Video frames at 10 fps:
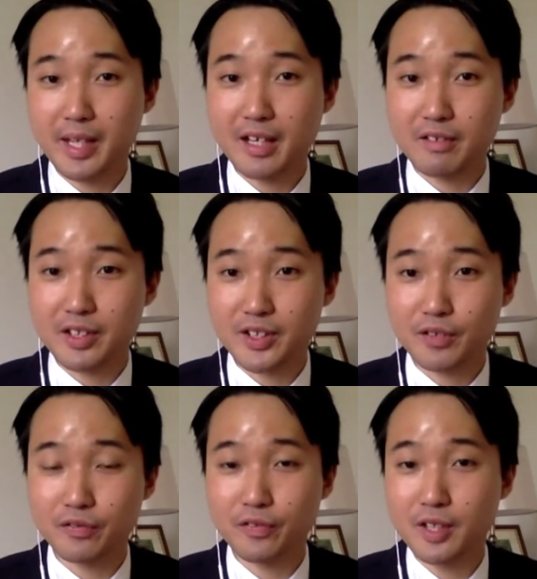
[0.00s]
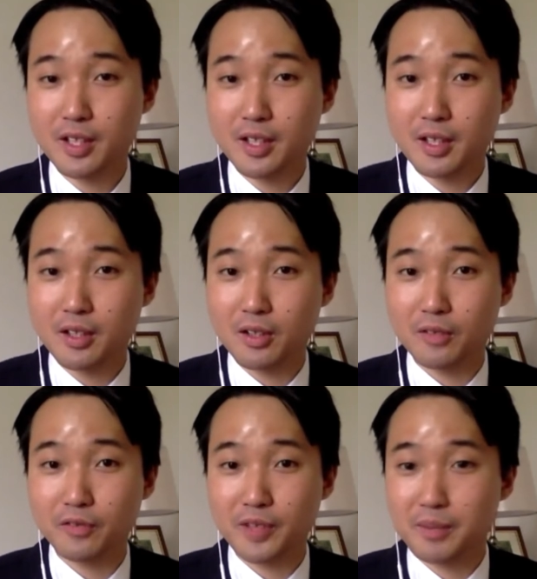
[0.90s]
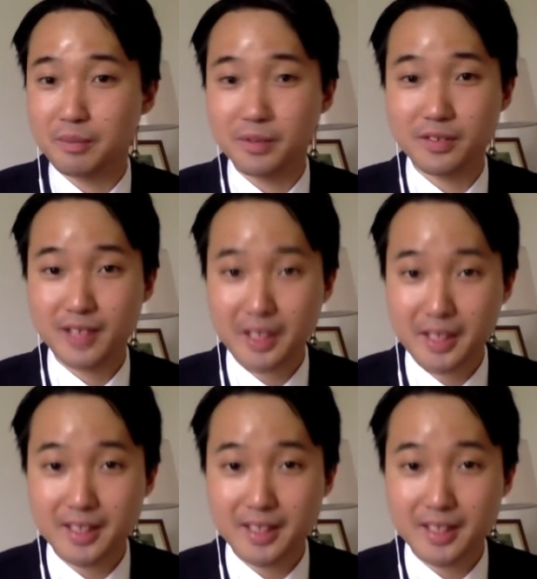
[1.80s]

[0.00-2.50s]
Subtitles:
areas of study,